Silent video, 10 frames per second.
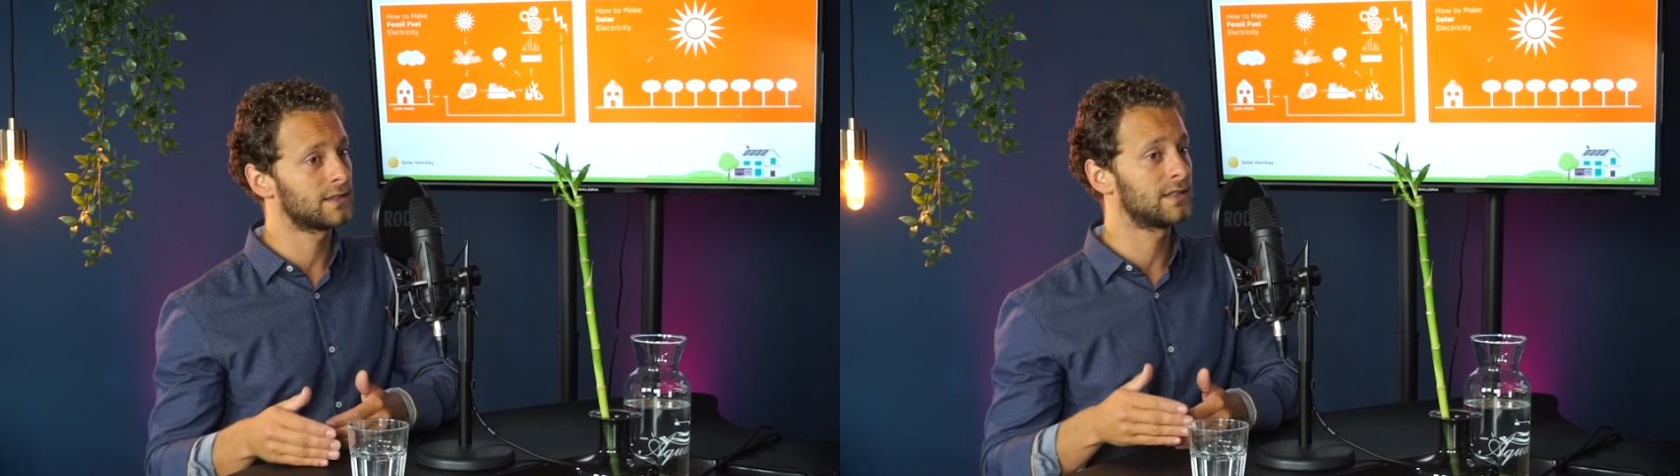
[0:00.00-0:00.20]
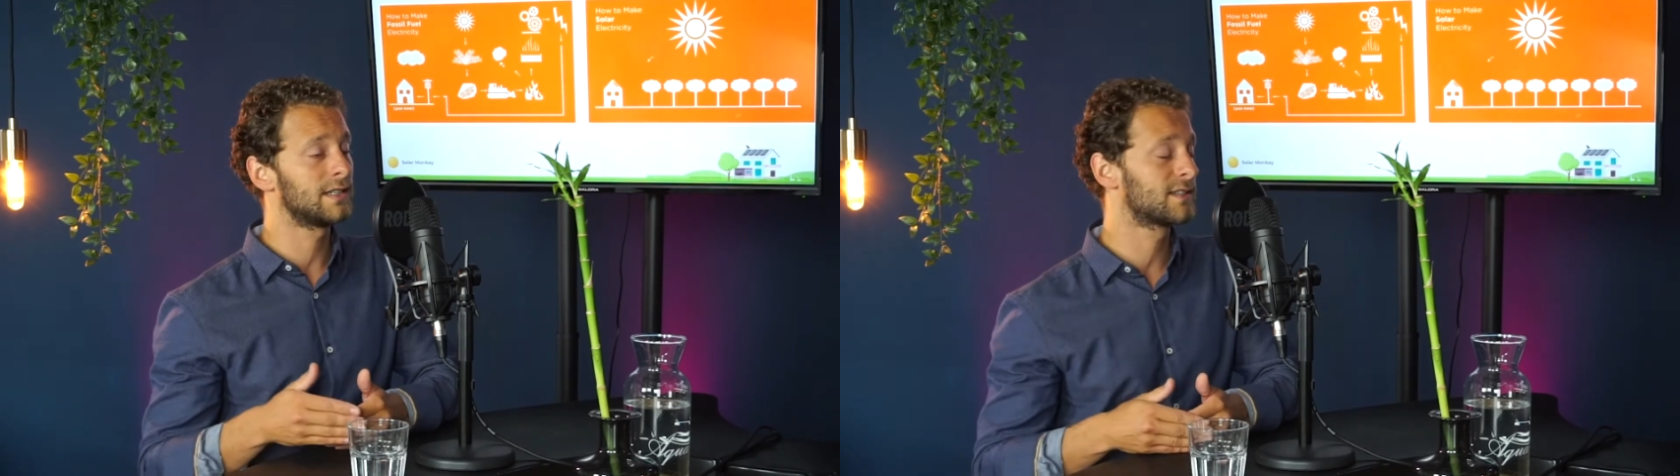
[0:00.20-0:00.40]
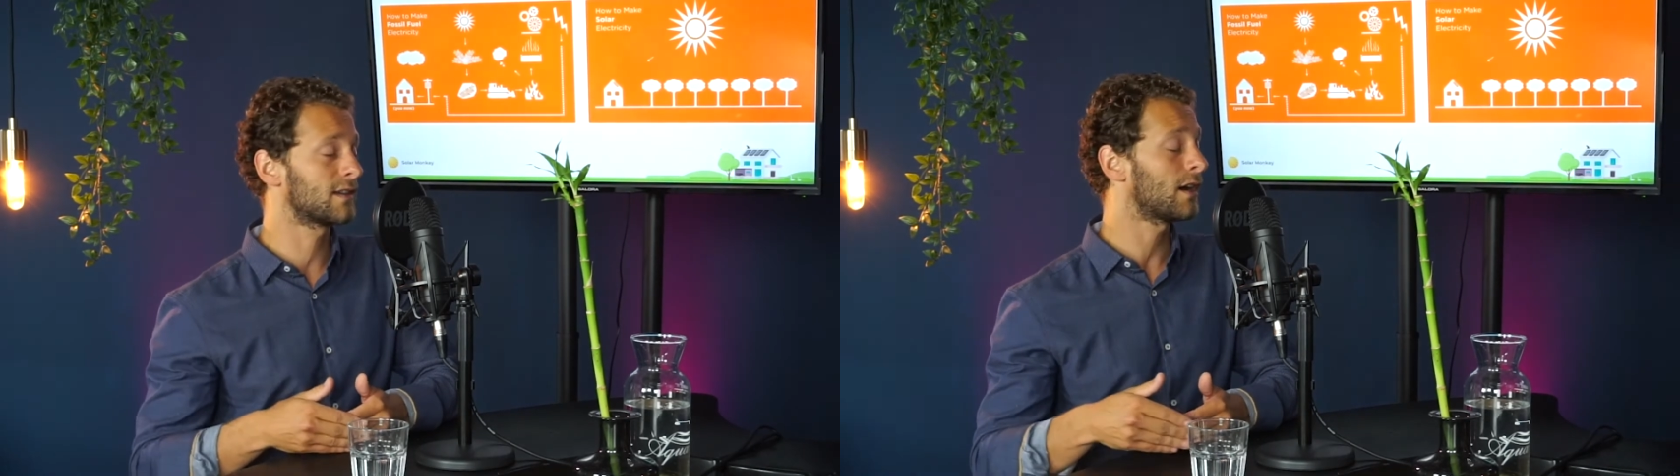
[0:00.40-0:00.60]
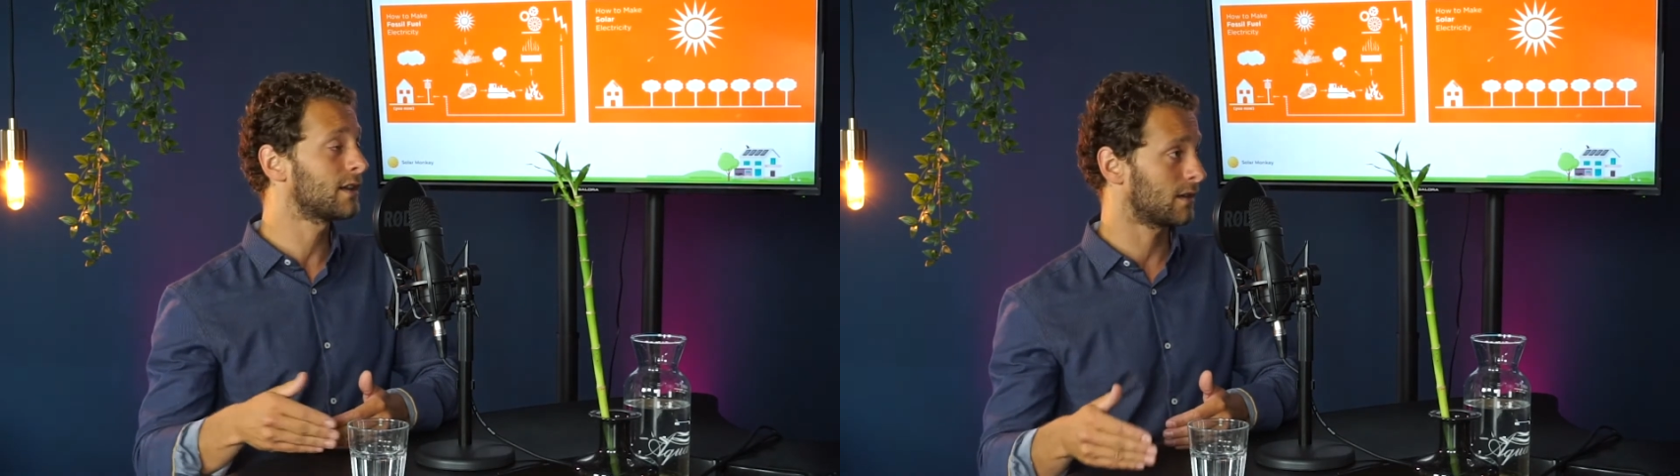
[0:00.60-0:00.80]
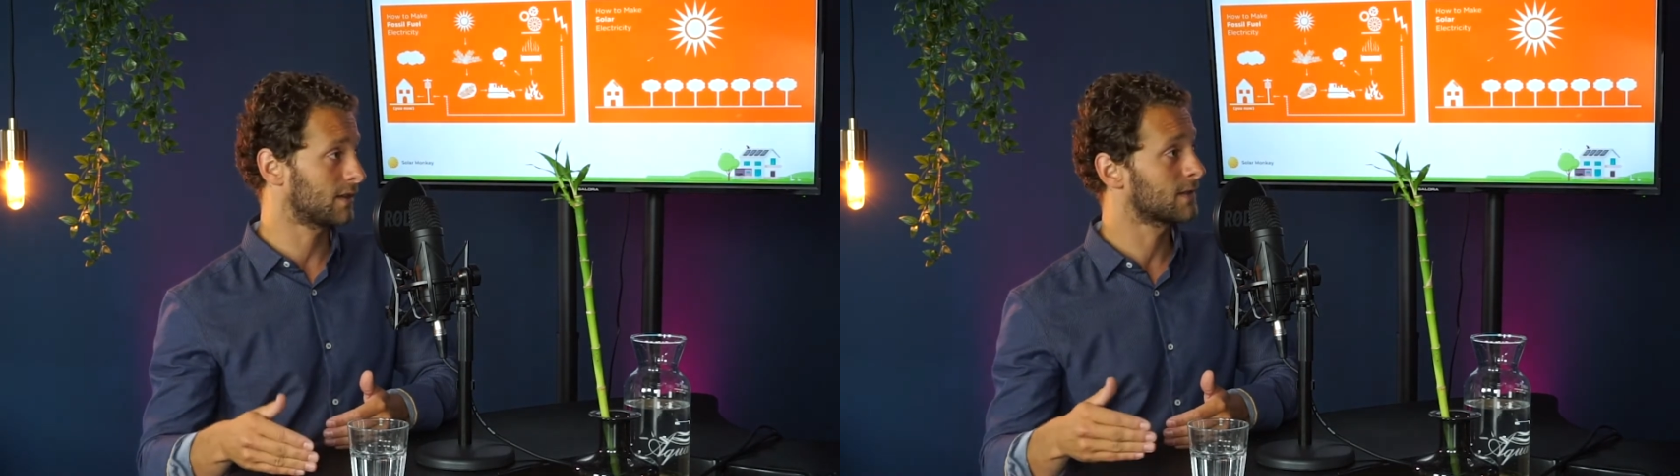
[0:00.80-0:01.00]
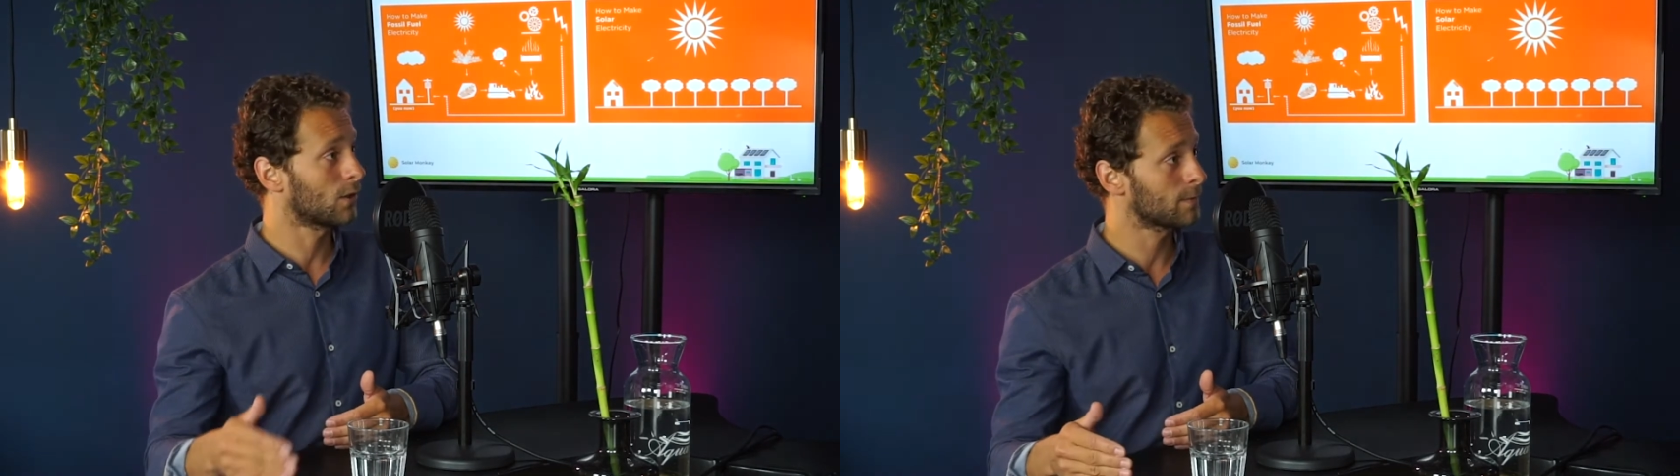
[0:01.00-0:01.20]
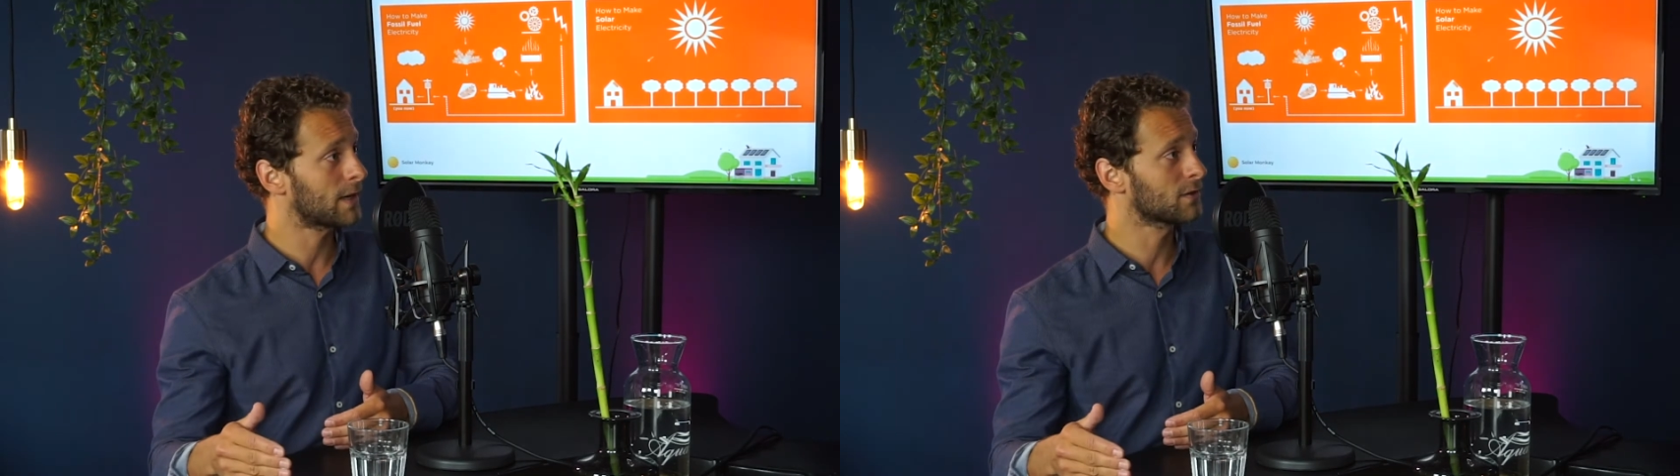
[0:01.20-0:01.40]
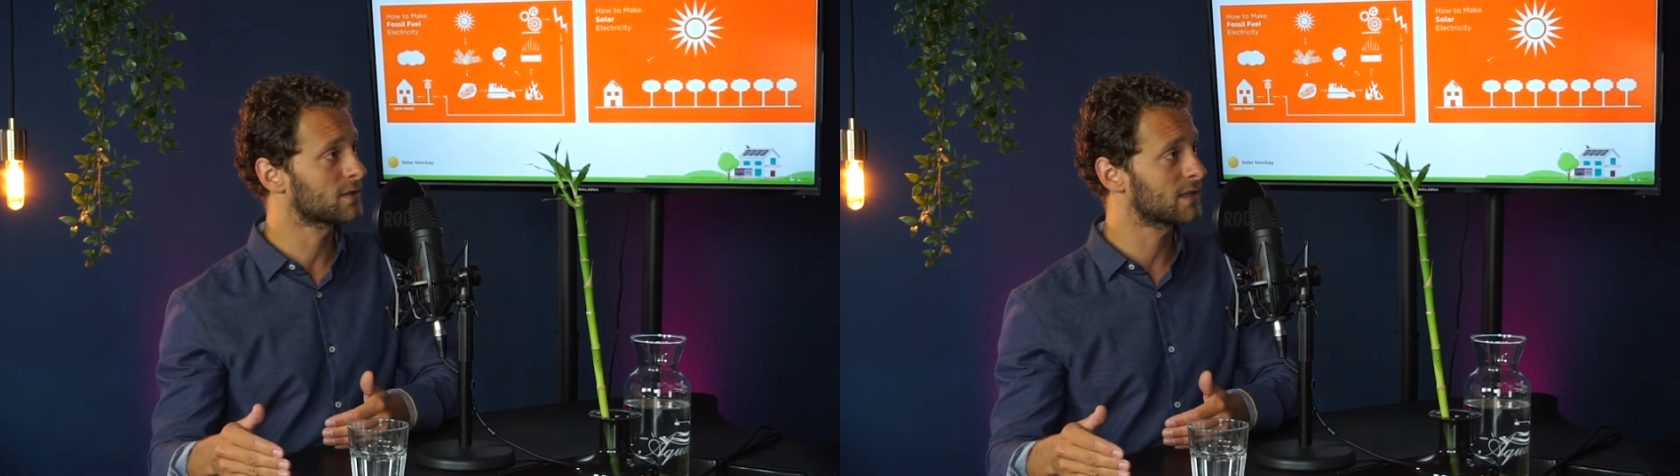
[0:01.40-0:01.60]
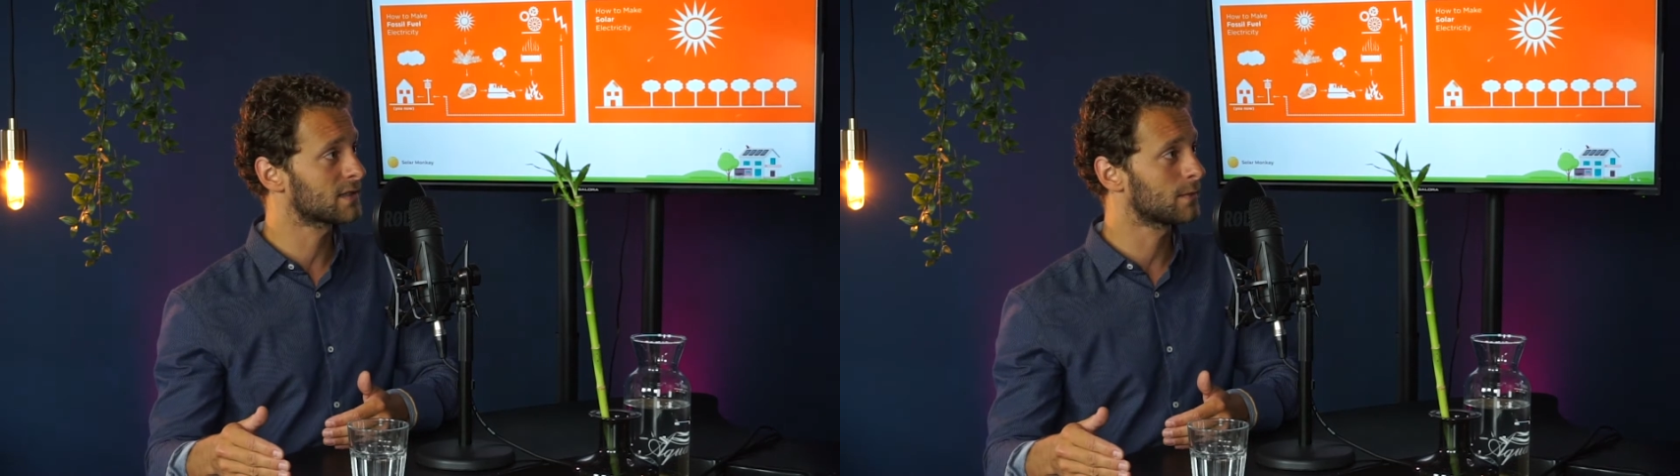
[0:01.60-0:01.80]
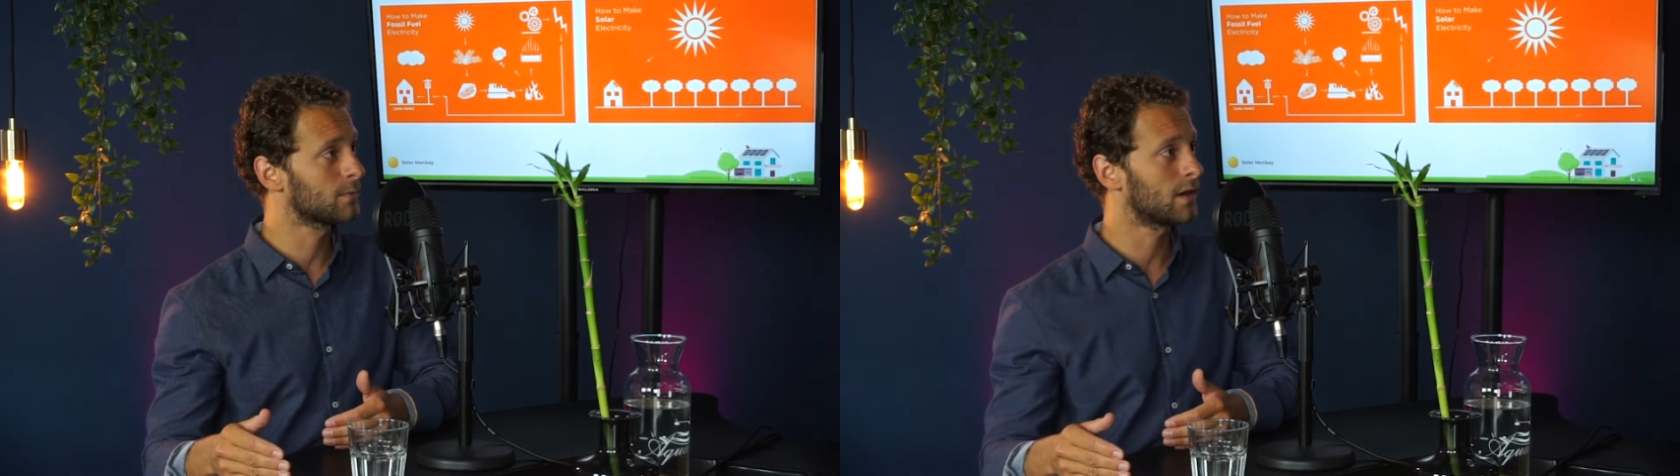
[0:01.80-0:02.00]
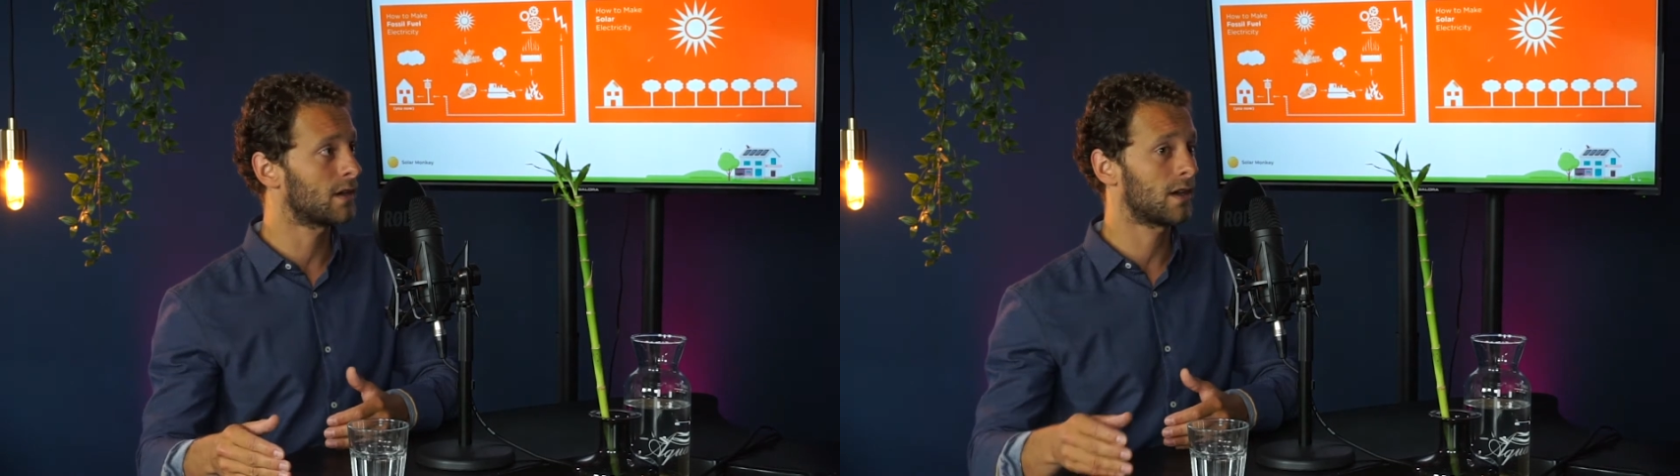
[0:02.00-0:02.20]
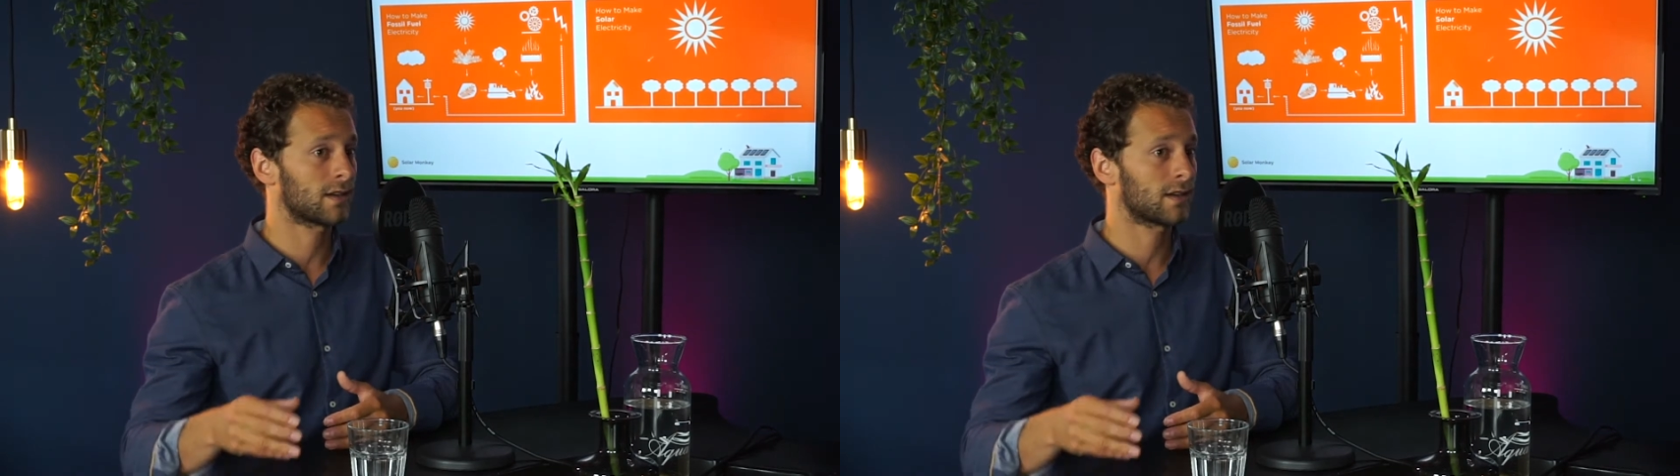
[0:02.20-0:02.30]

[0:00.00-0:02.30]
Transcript: design a solar panel system,